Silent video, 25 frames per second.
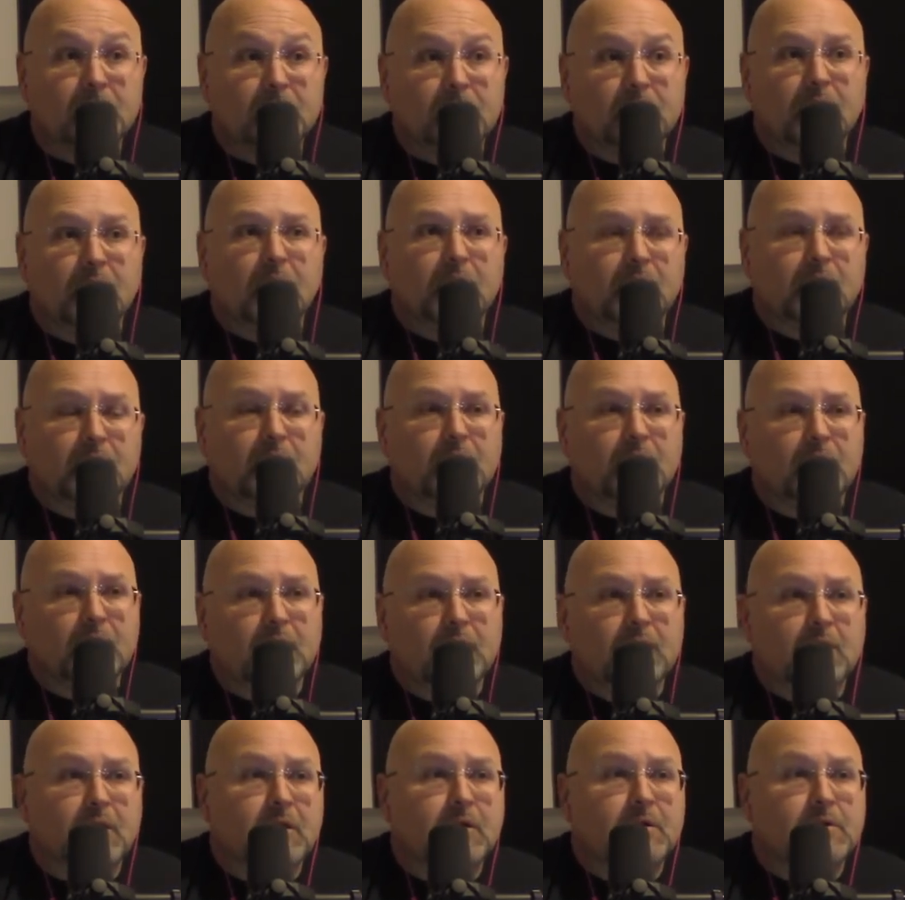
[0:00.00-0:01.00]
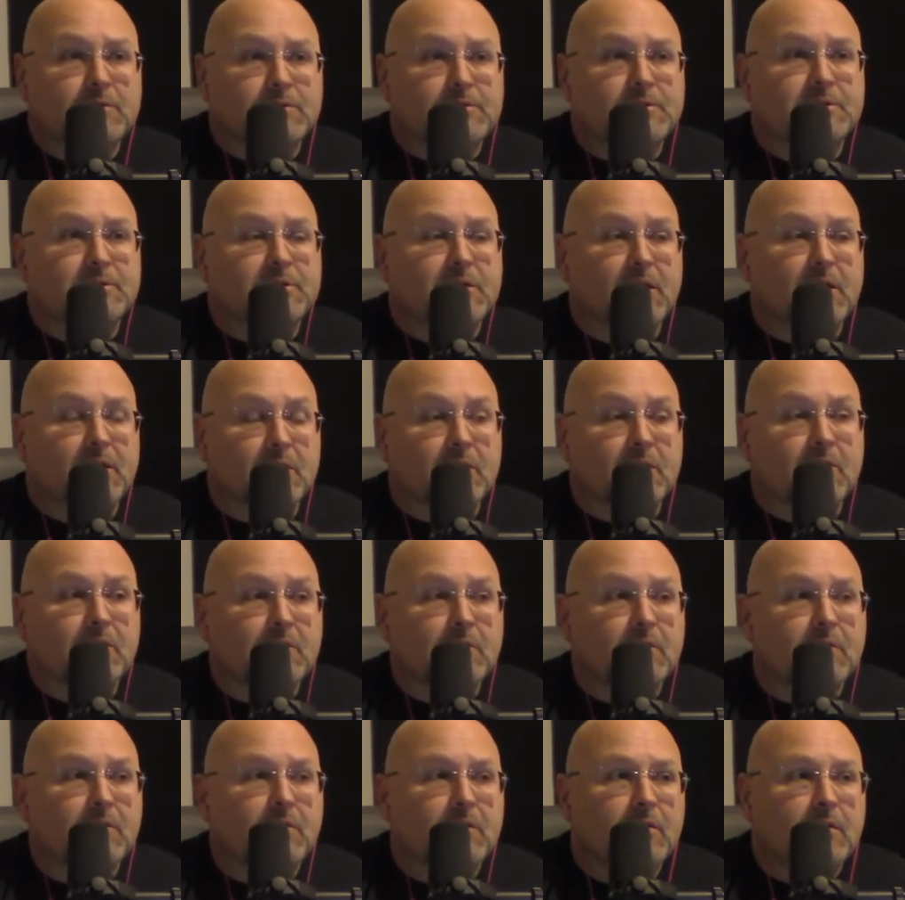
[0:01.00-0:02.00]
Don't, you, you need to get your shit together."
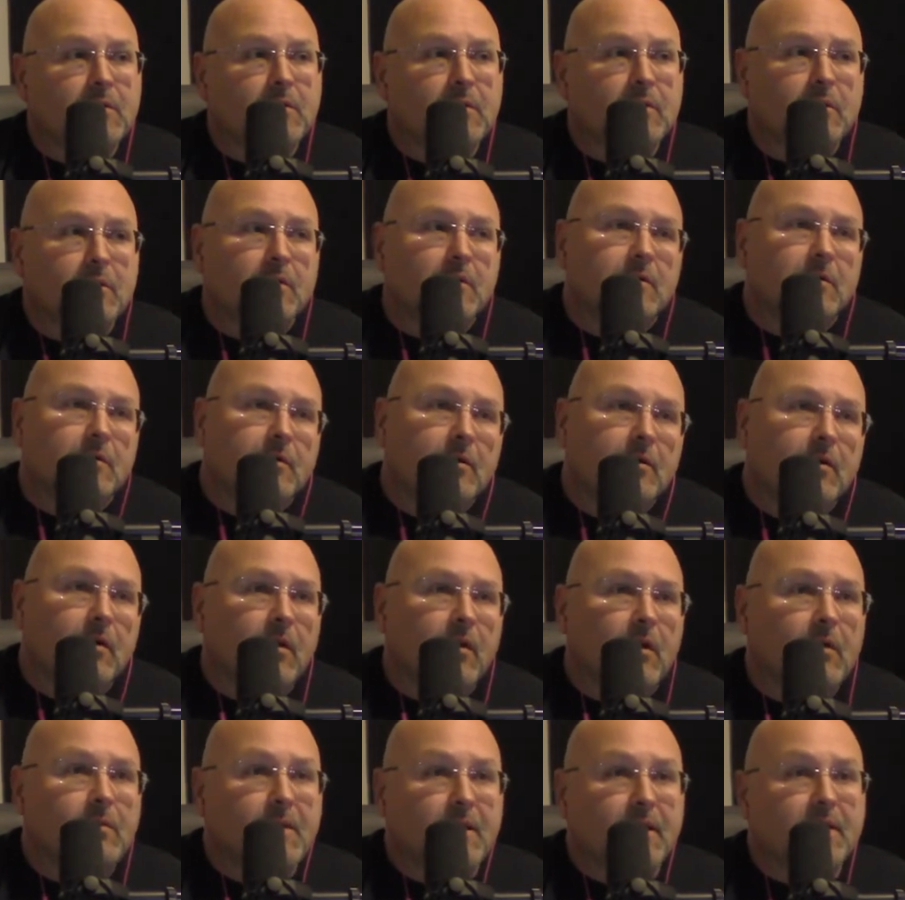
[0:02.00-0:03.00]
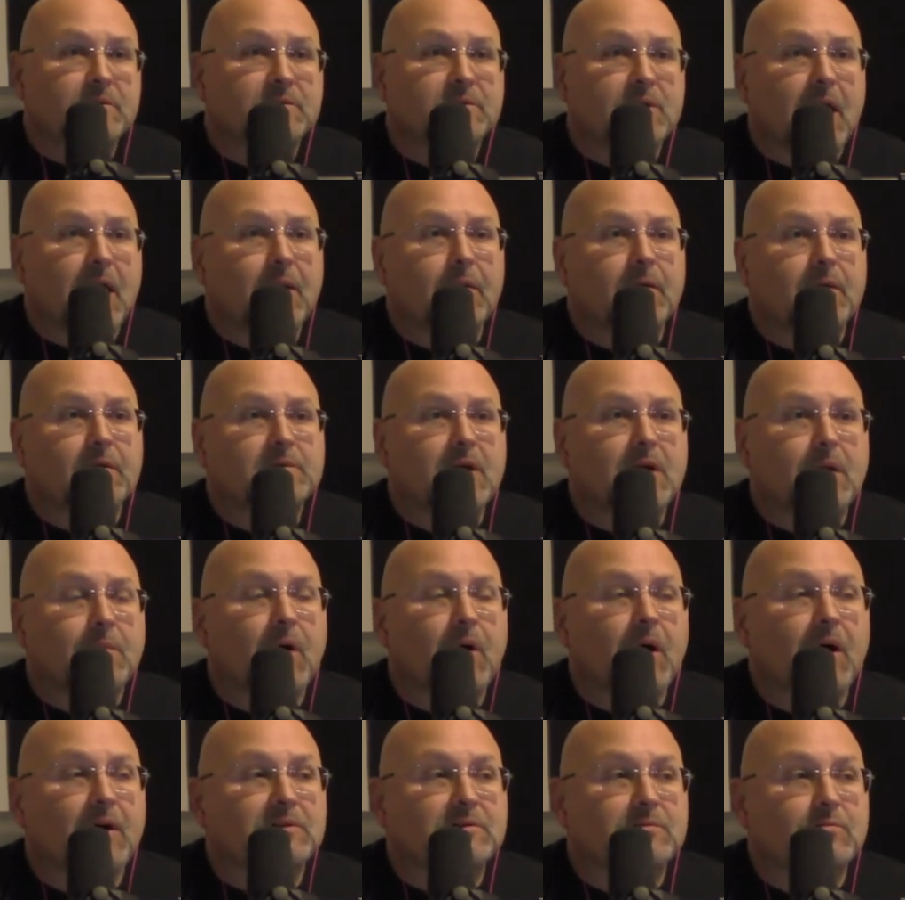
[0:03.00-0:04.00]
I mean, is that is that
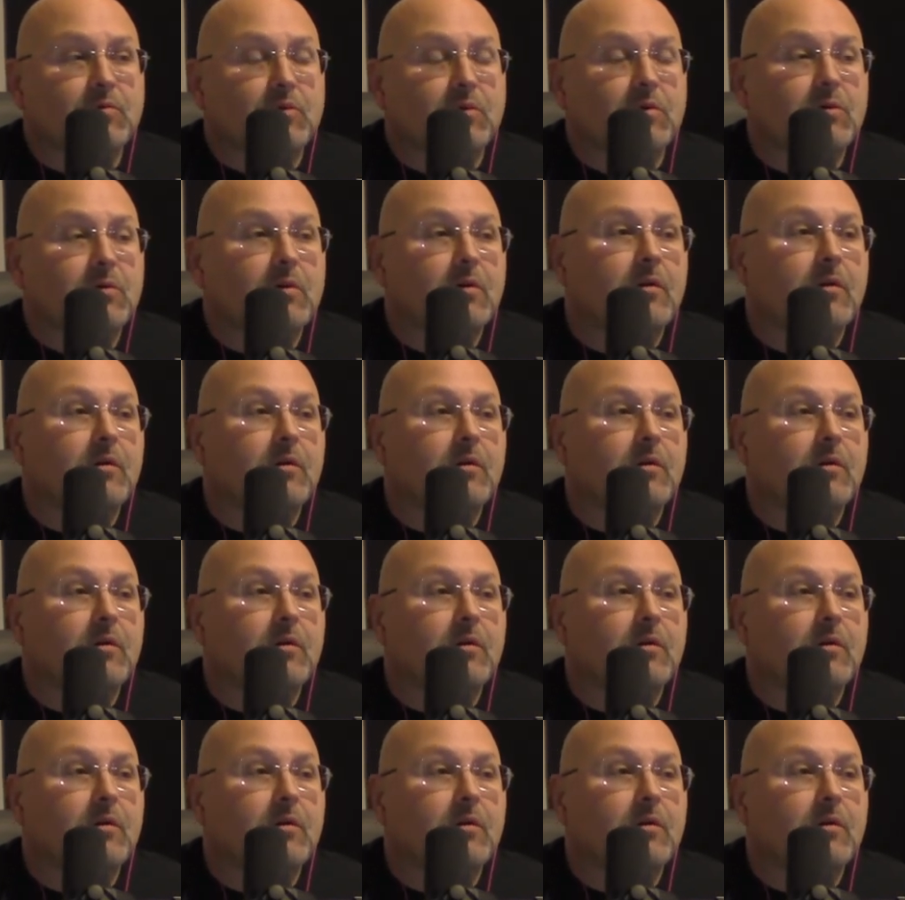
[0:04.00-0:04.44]
possible?